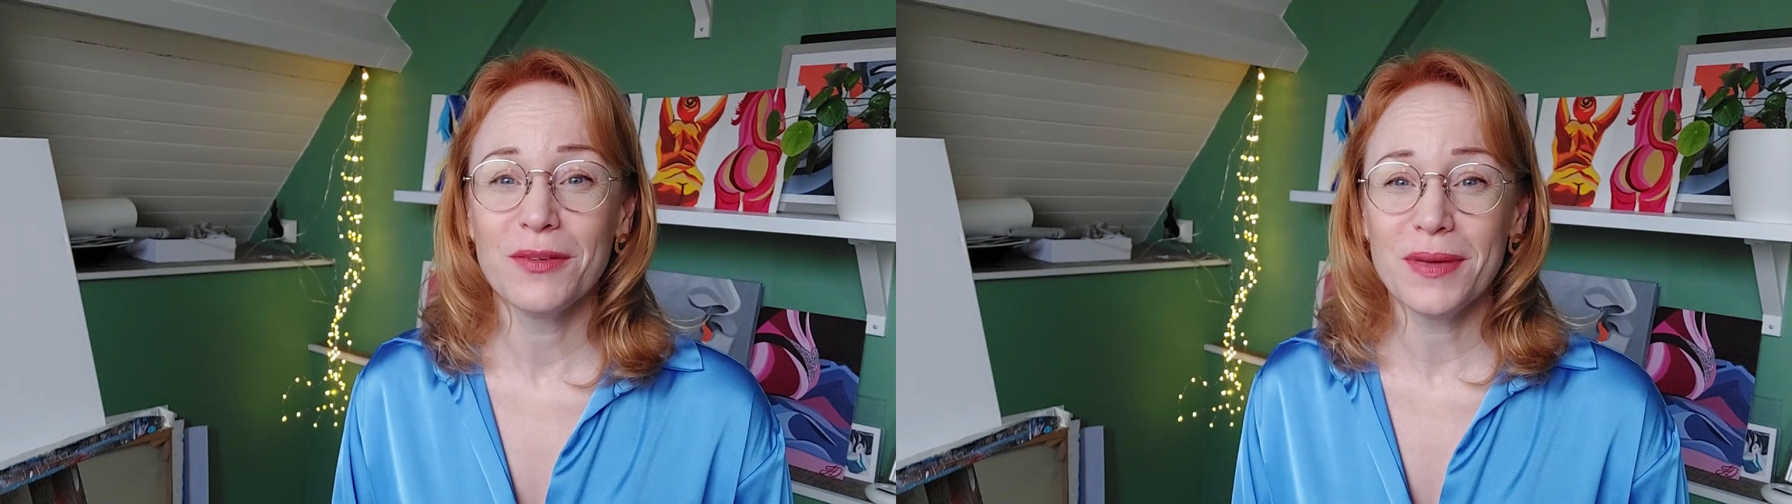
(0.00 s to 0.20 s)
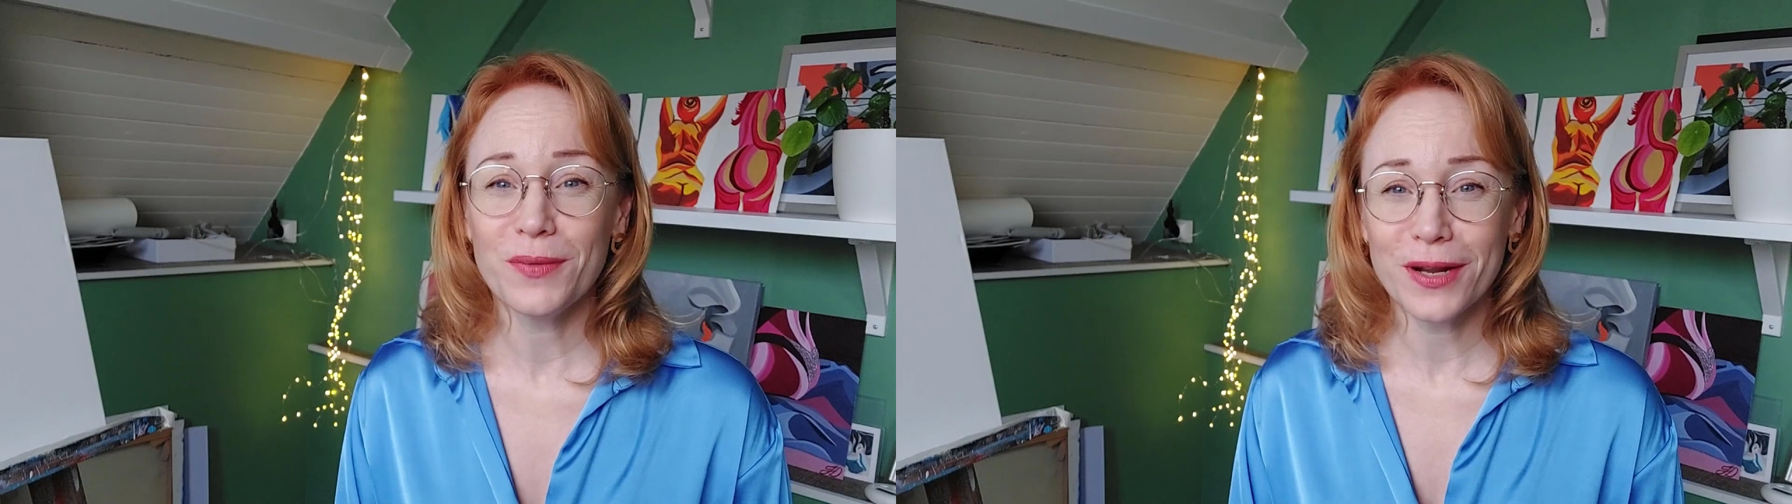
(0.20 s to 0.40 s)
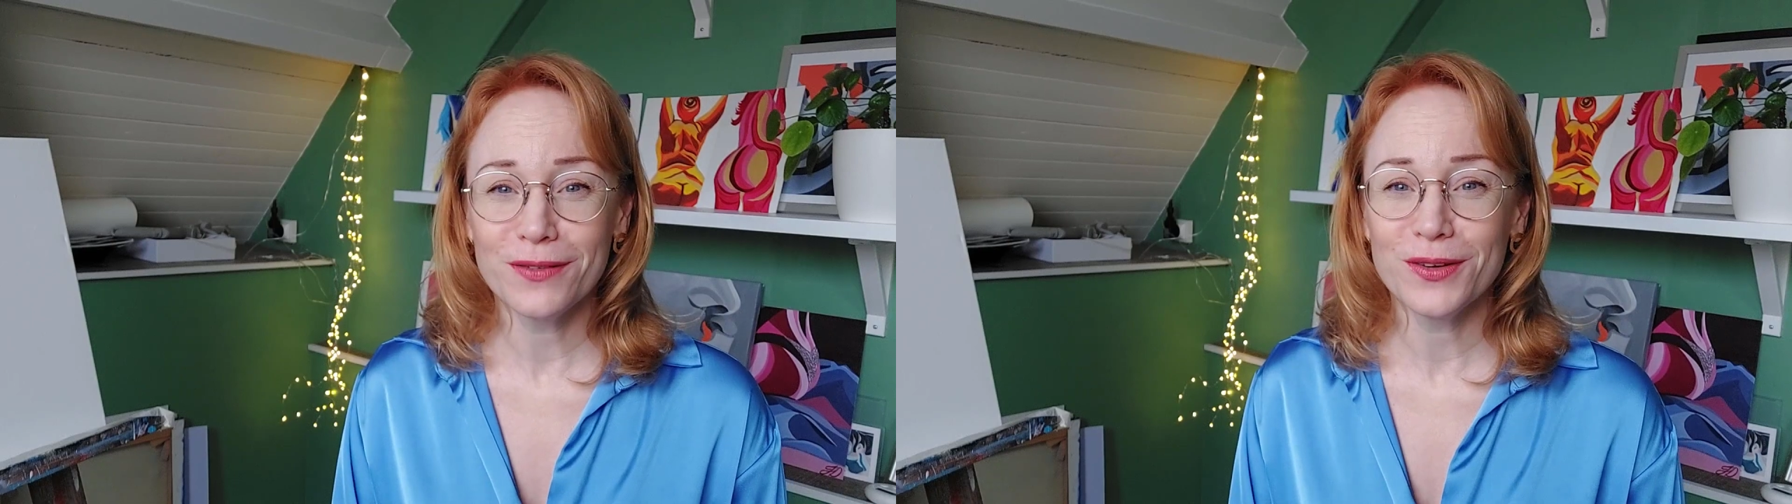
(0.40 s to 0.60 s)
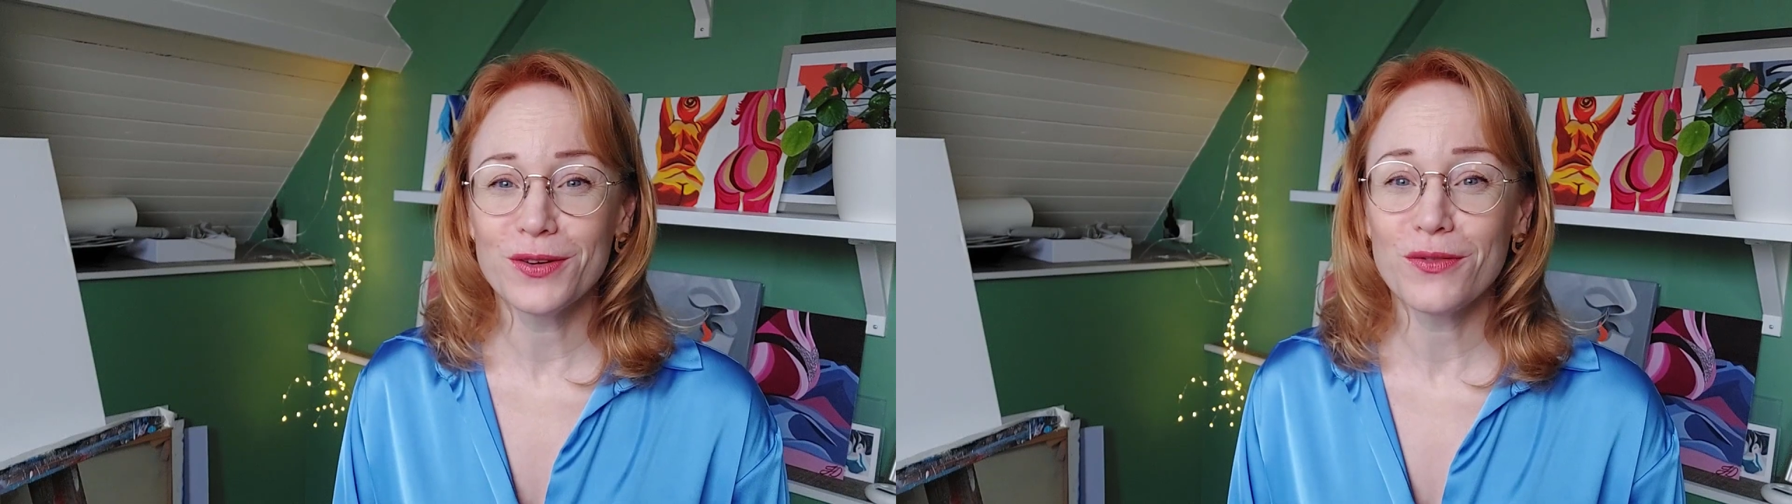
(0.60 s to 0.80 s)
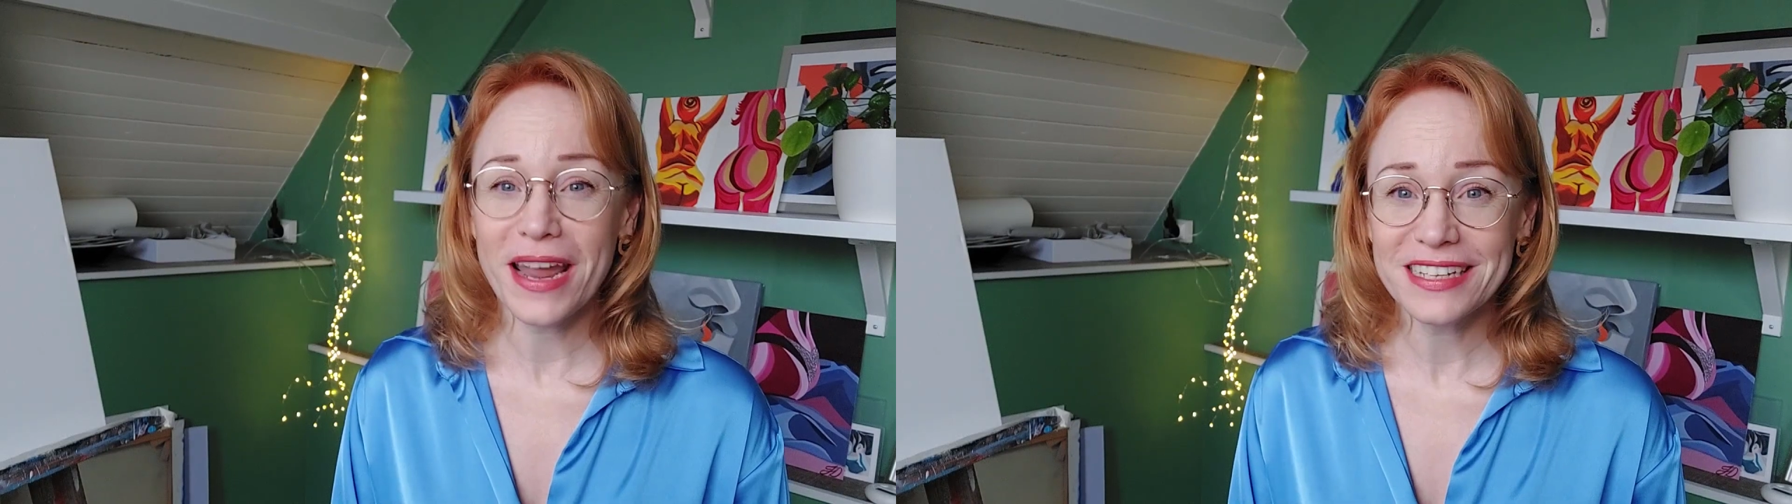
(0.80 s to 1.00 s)
can be one of your
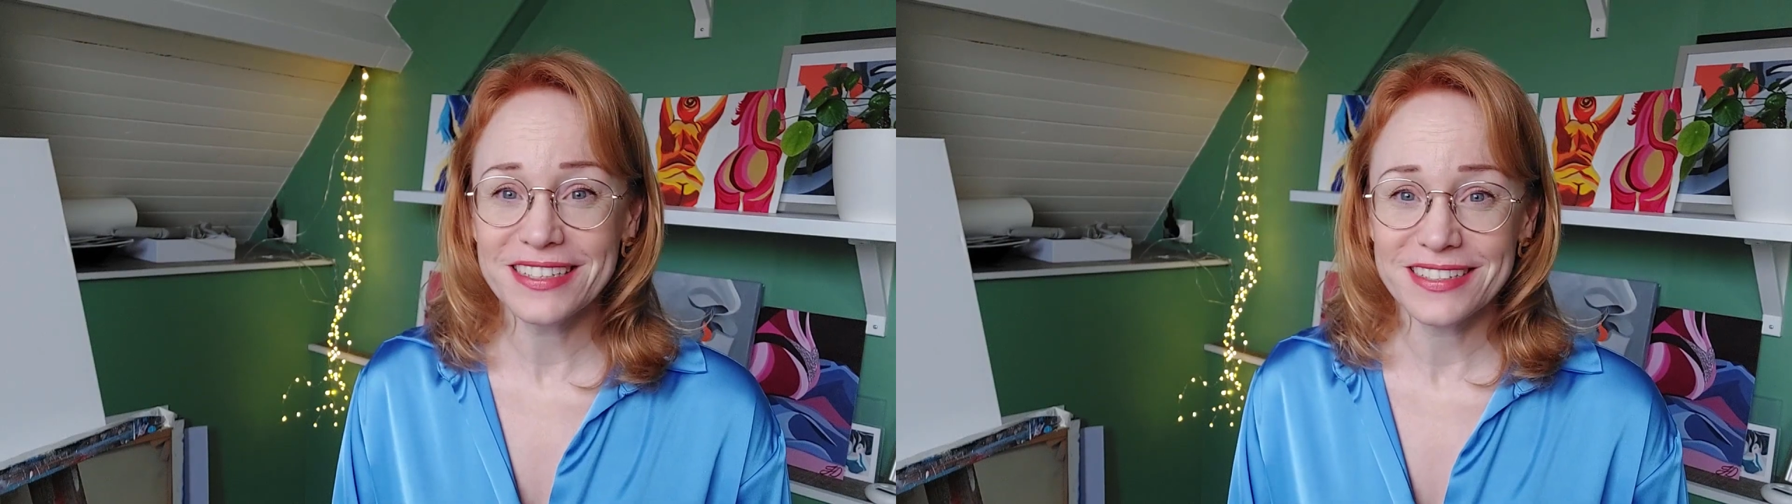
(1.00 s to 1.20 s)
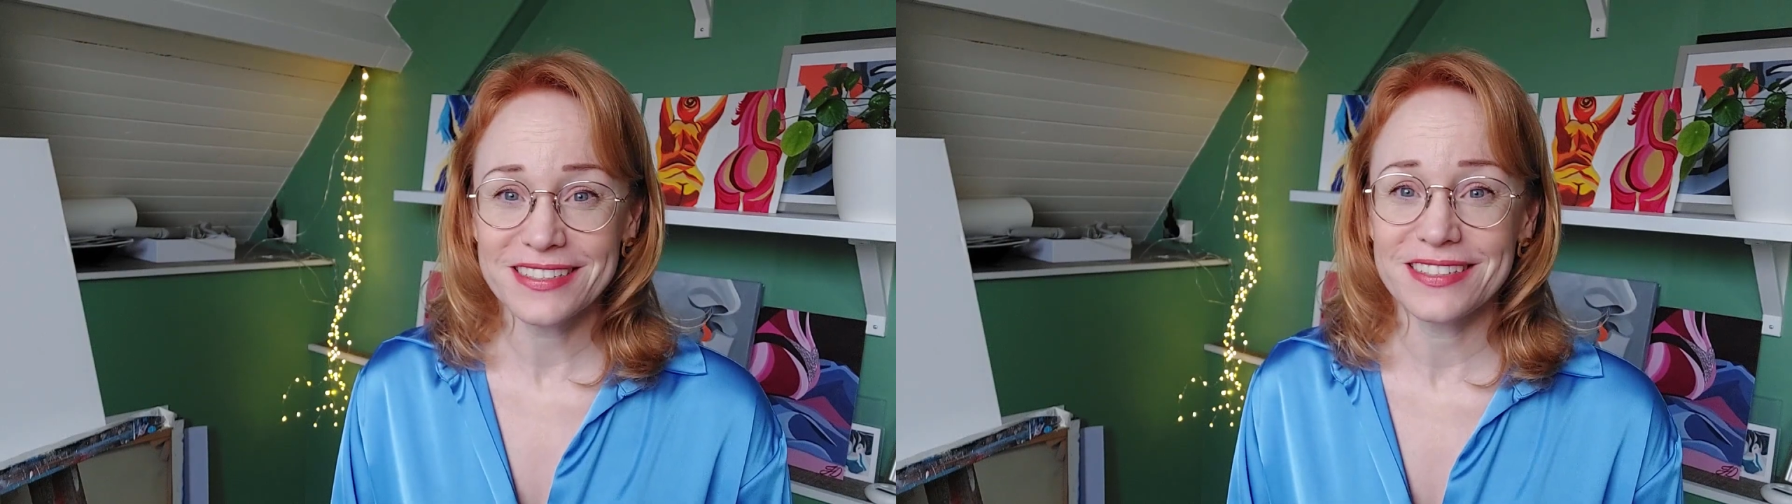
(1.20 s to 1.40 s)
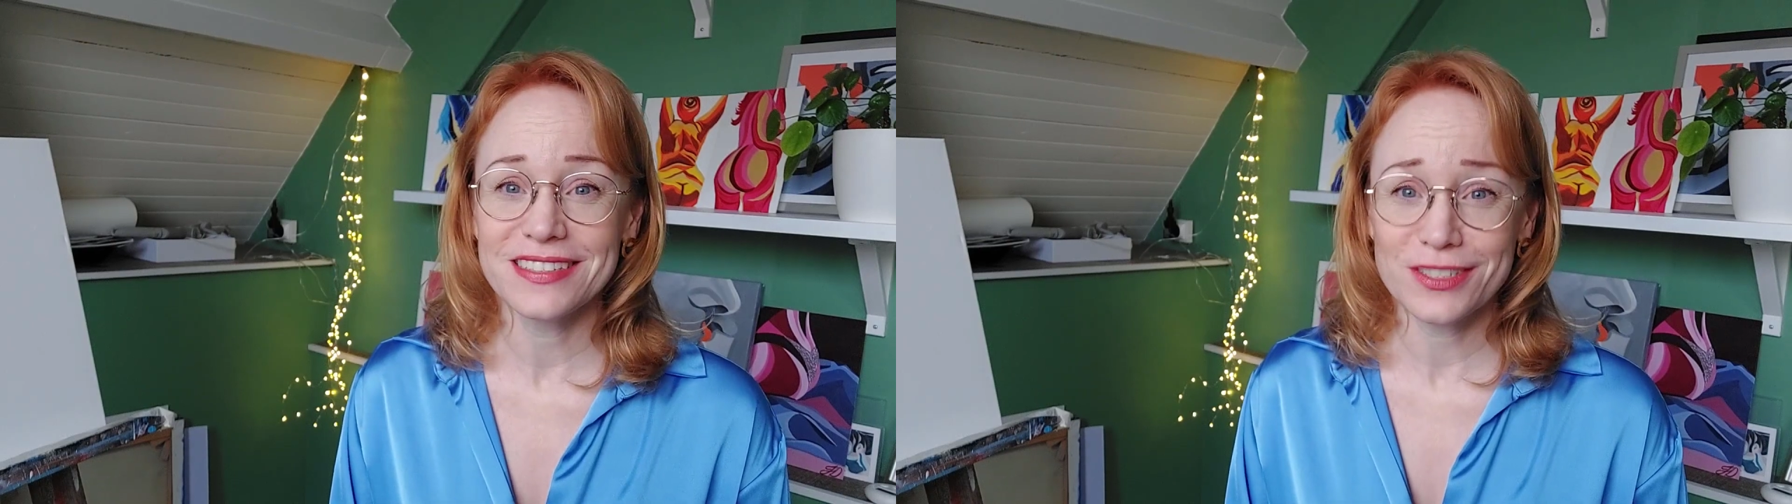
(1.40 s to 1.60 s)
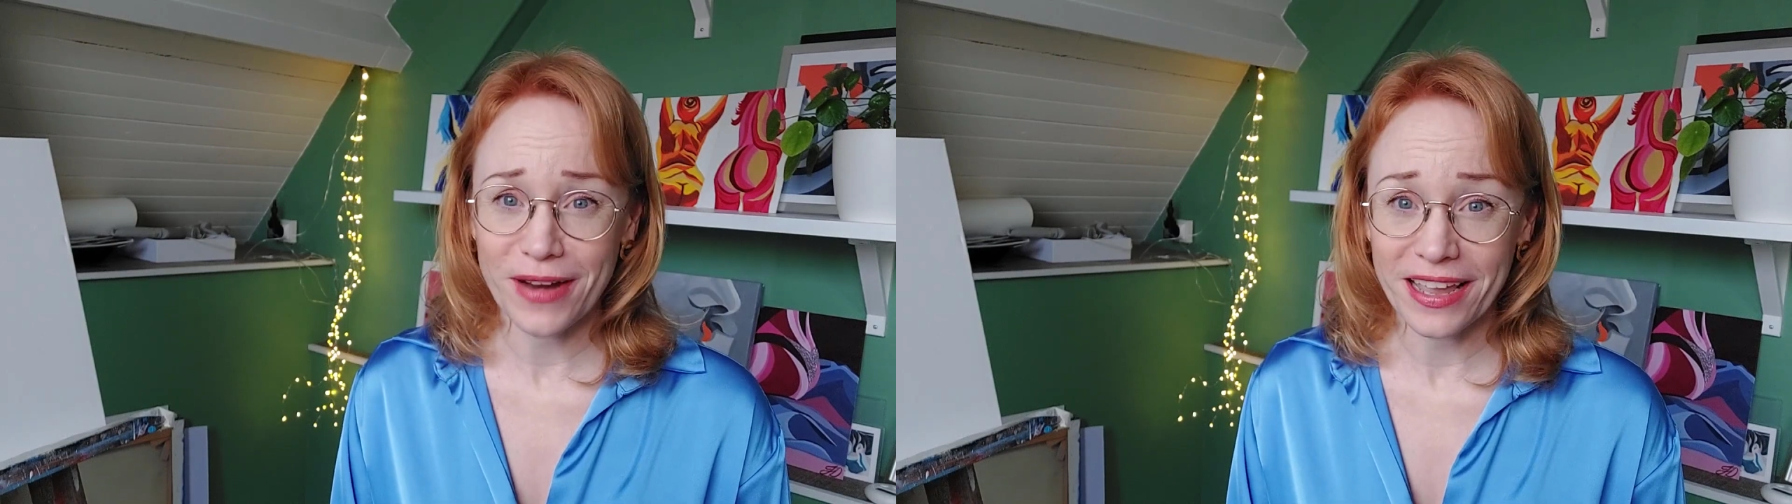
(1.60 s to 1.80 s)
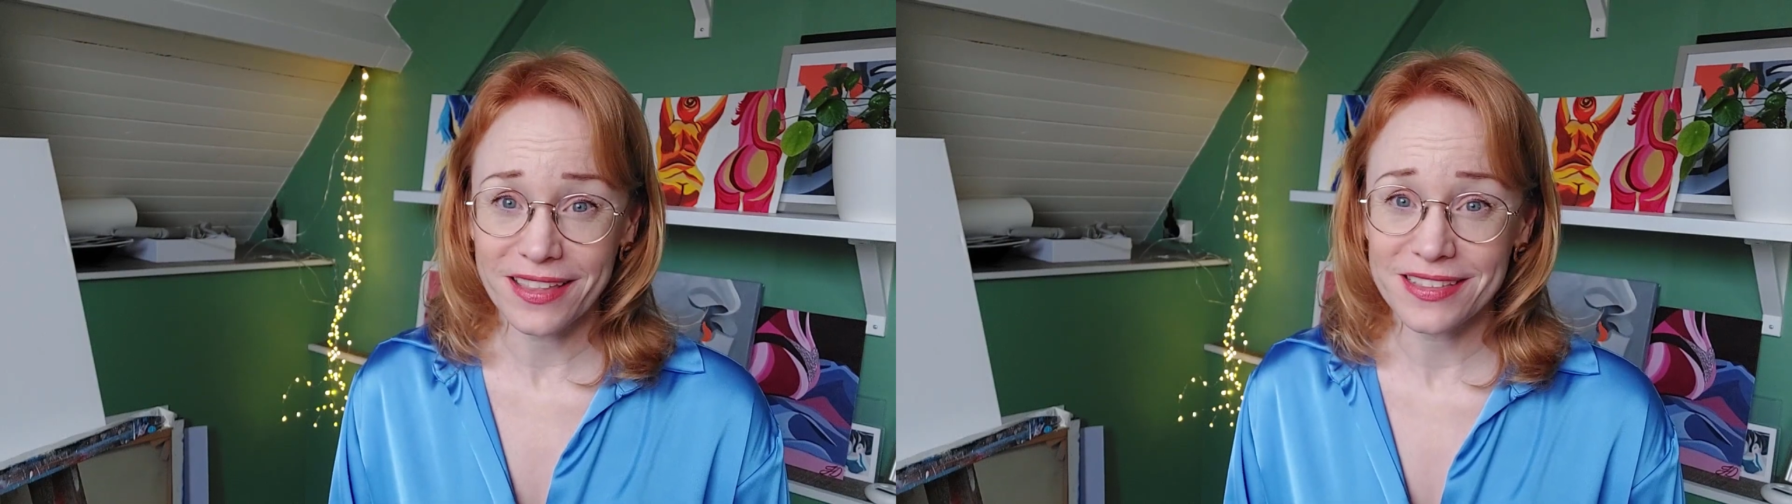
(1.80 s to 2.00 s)
greatest
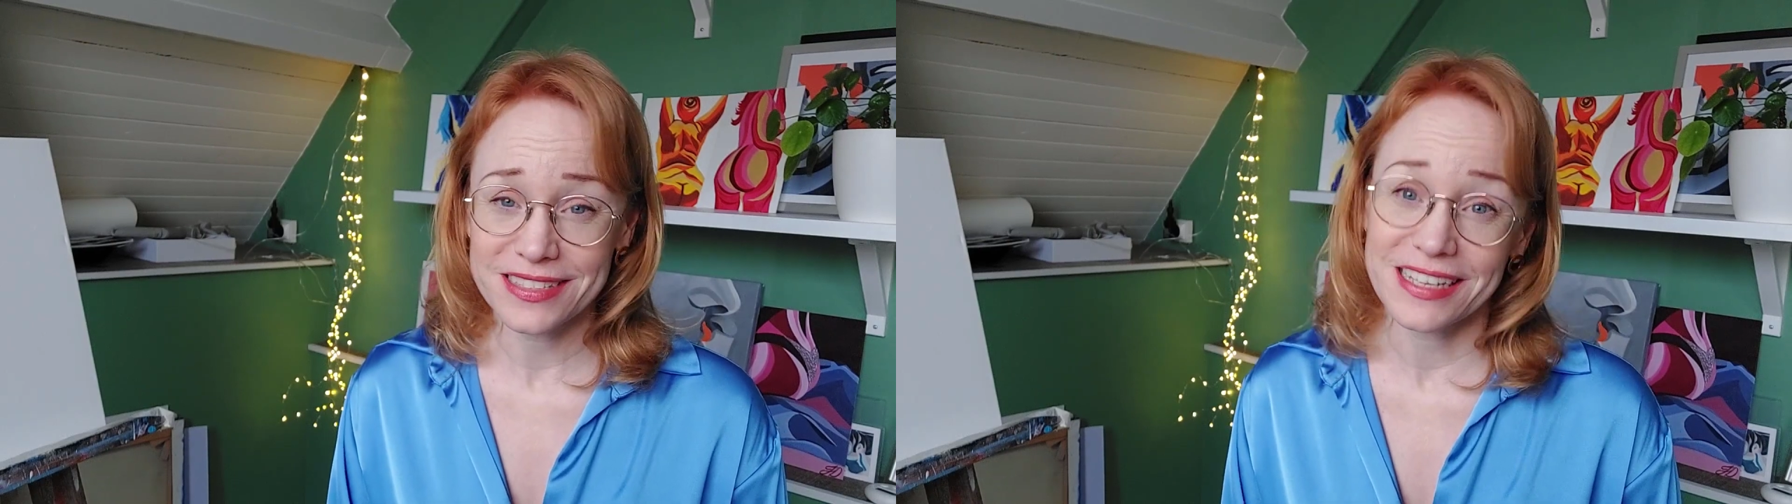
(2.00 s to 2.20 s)
strengths,